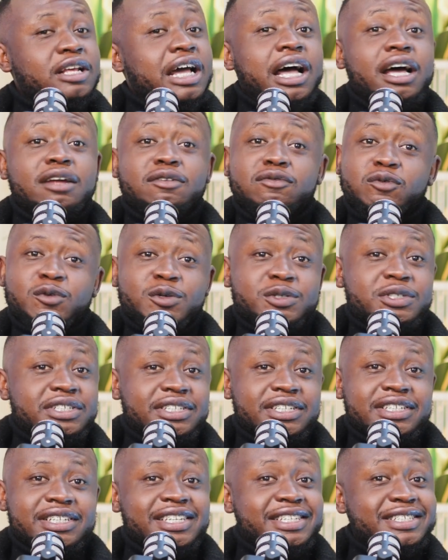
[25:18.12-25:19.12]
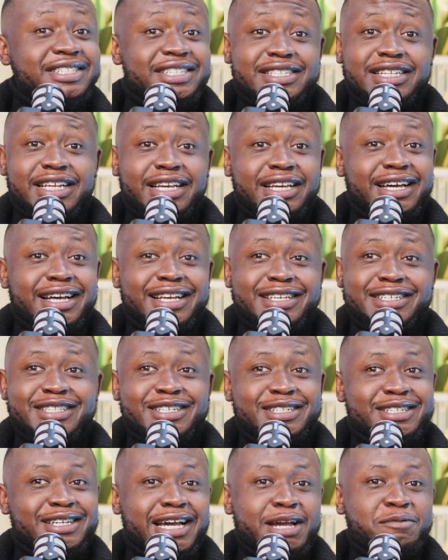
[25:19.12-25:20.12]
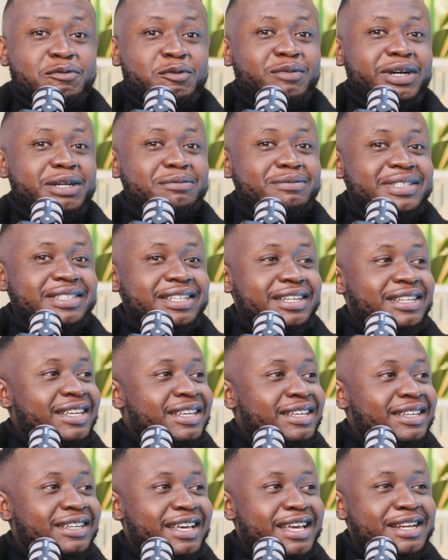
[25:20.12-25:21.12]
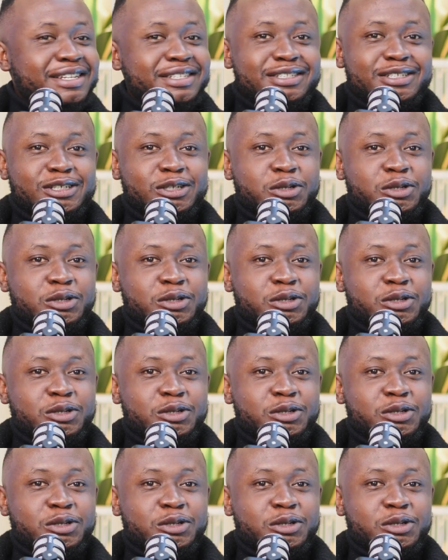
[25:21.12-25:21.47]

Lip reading: Unfortunately, just like us, the time of Bible study ended.